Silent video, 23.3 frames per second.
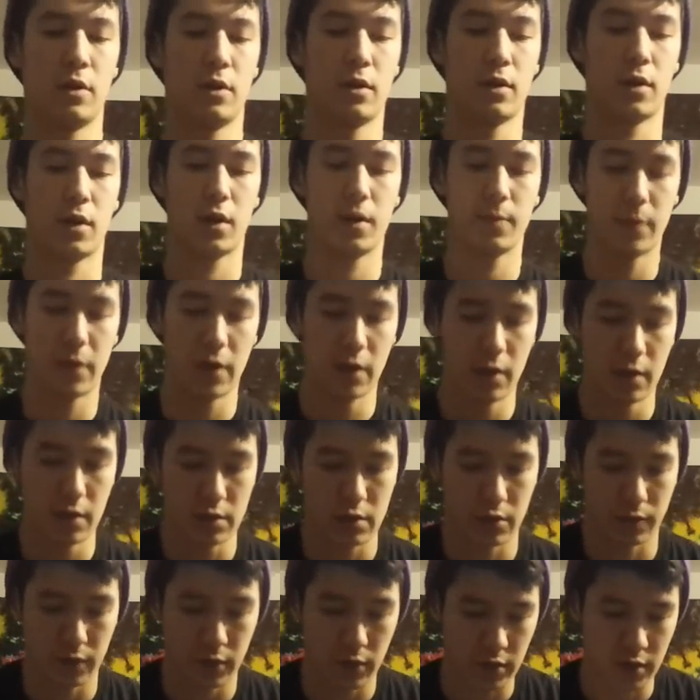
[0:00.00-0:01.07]
Okay, so
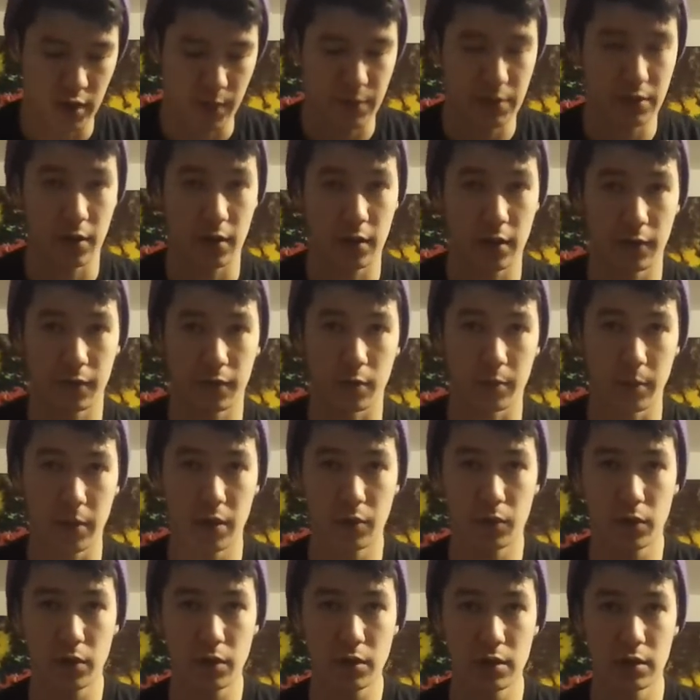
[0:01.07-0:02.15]
if you notice, I'm starting from
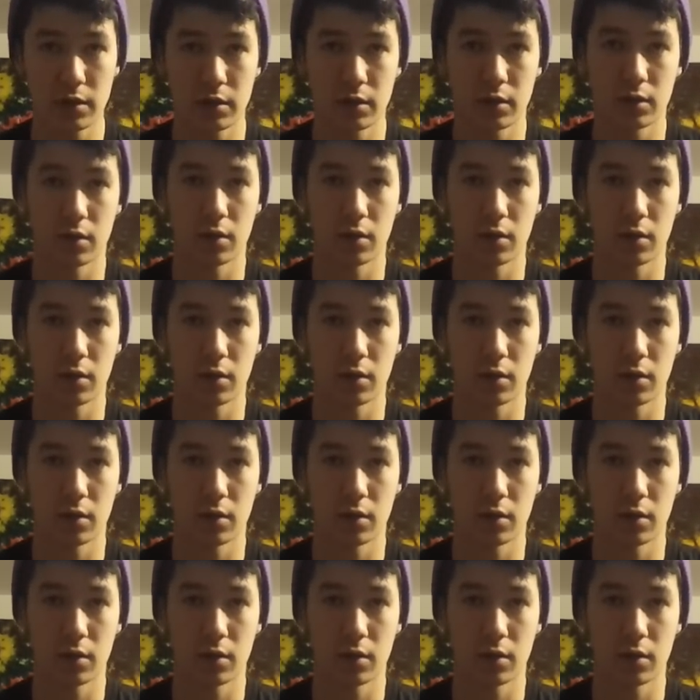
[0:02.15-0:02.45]
inwards,